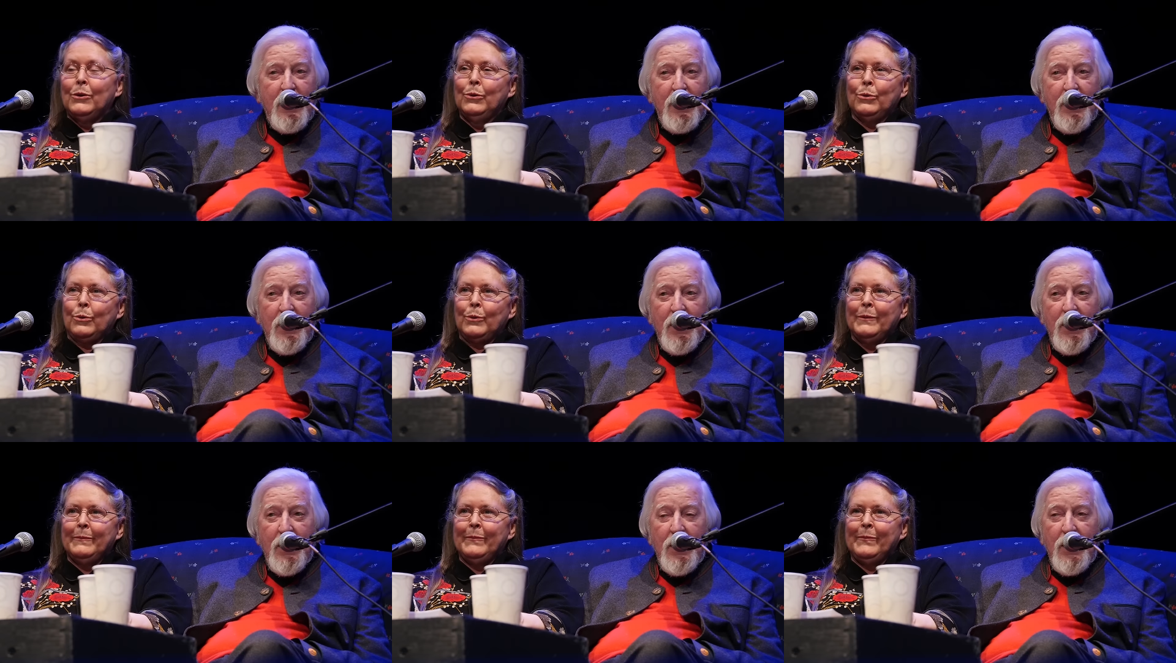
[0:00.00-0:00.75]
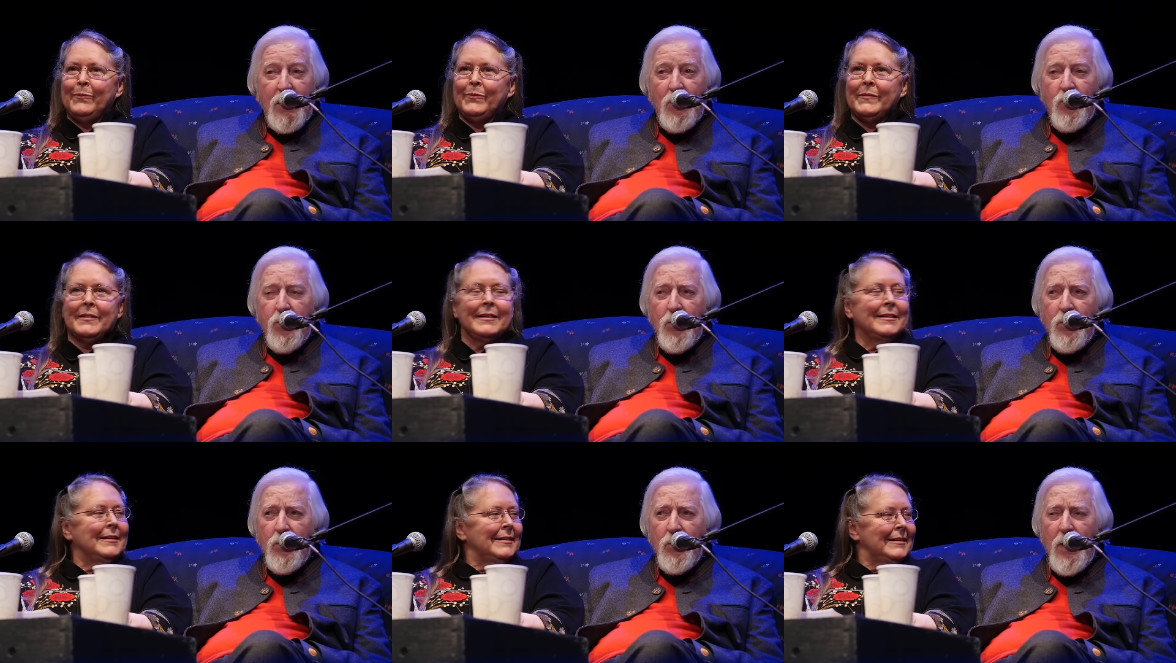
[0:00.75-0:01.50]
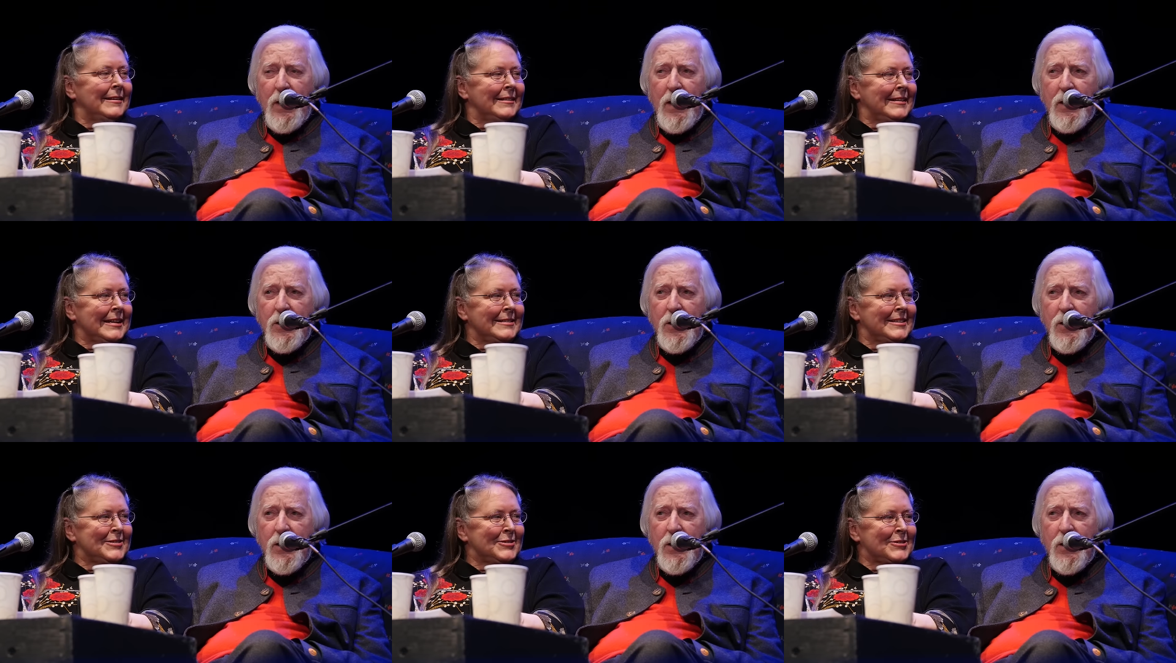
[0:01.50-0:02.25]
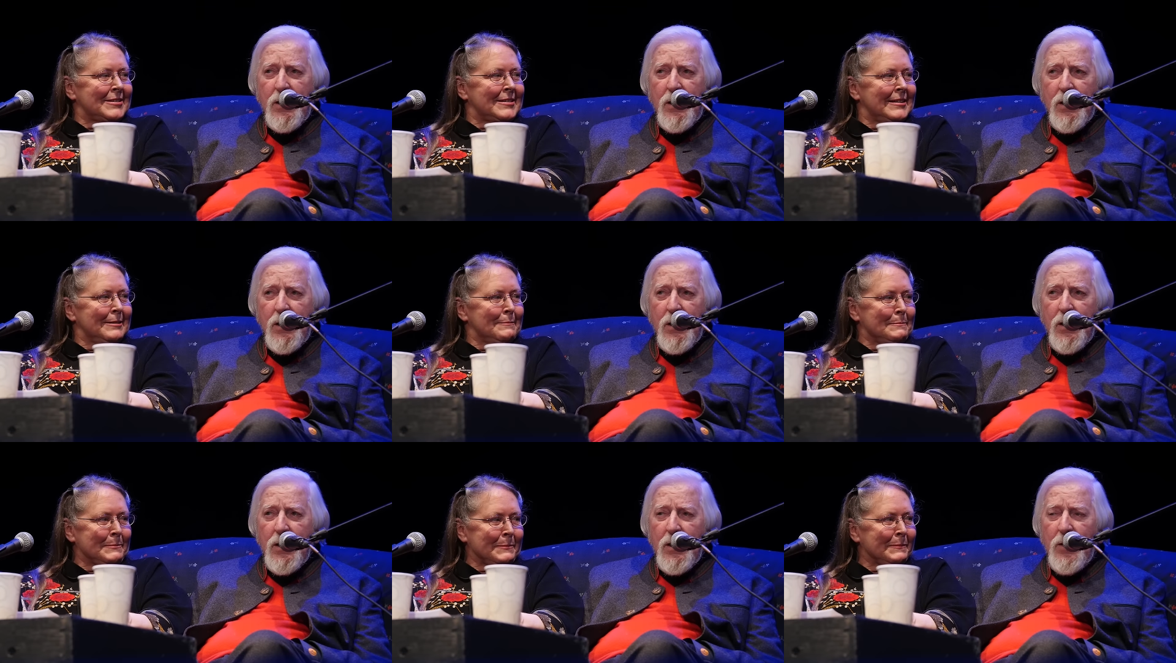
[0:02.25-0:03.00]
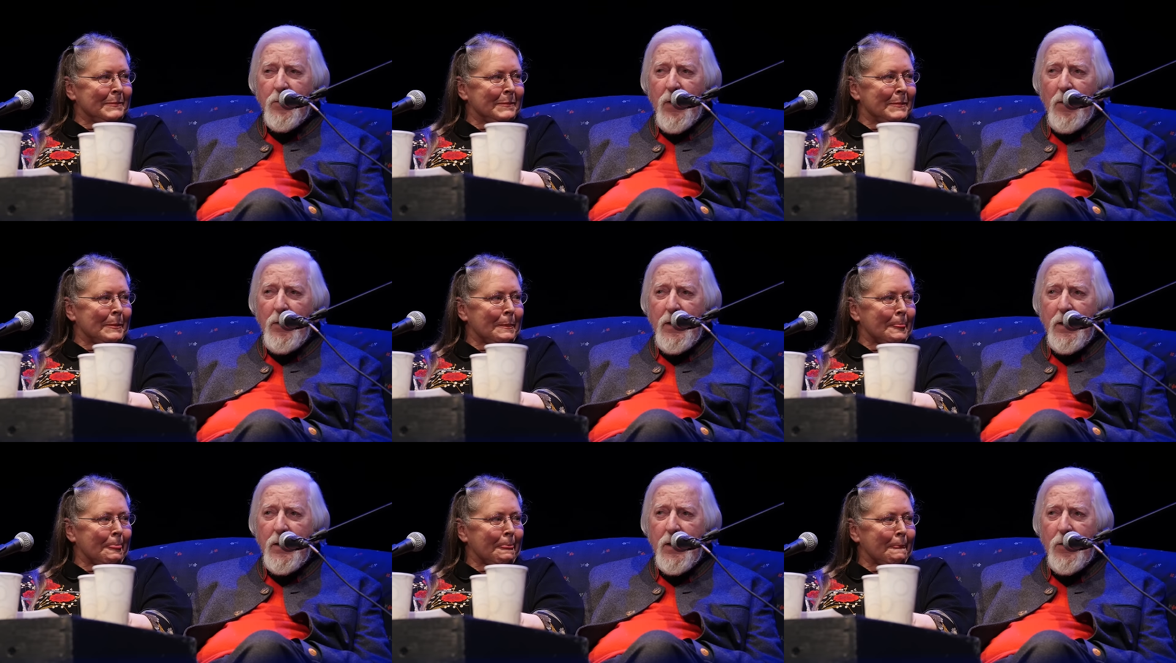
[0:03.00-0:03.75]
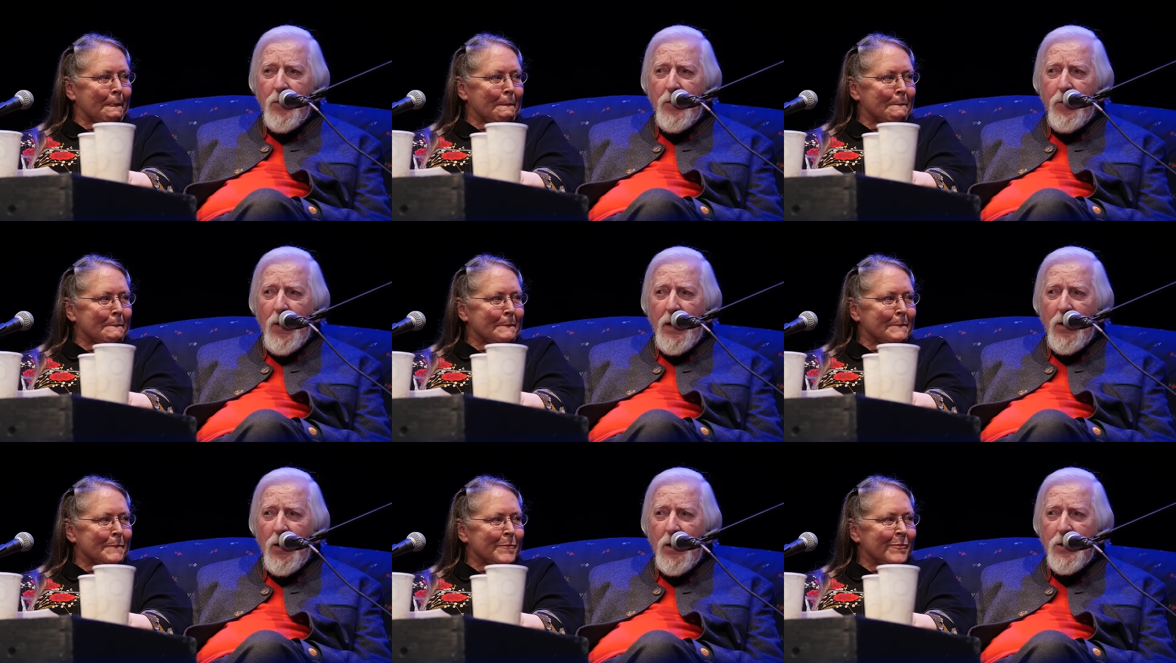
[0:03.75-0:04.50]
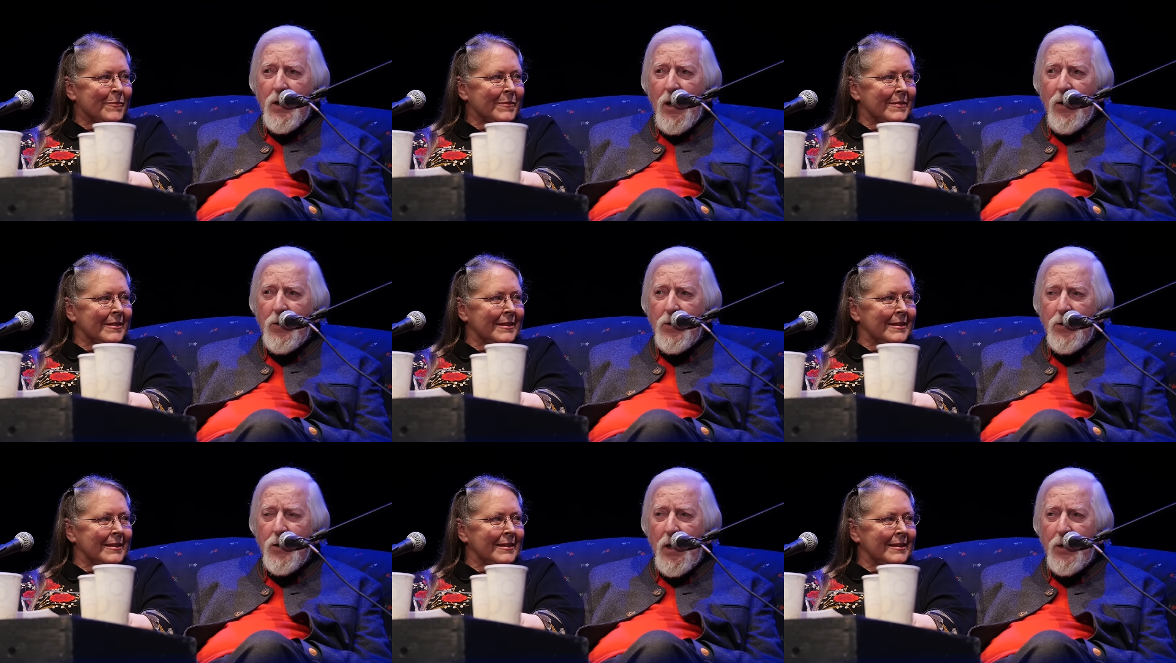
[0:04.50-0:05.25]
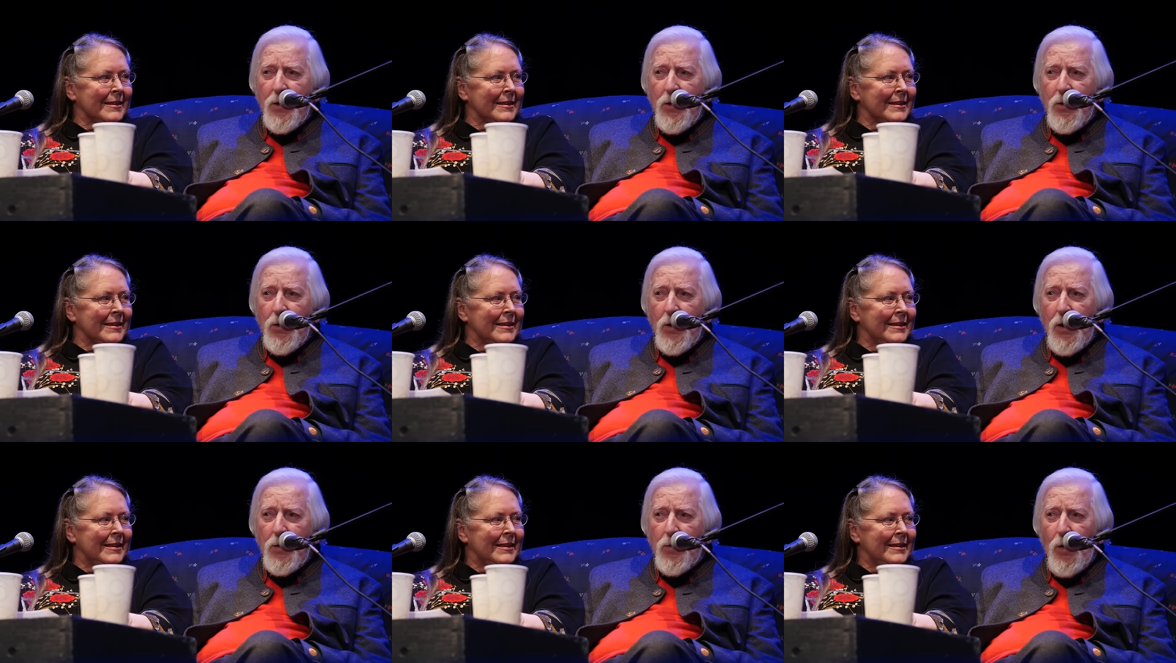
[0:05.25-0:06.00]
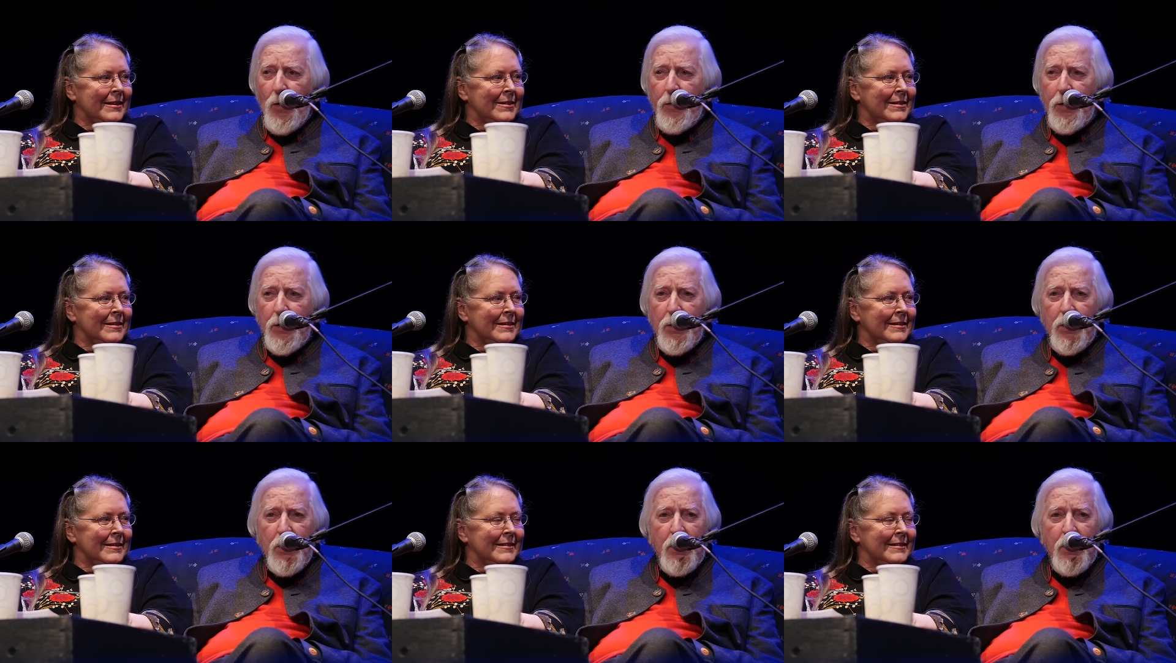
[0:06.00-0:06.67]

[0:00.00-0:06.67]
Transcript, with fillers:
Speaker 1: Who? Well, I guess probably they were Frank Oz characters like uh, Grover.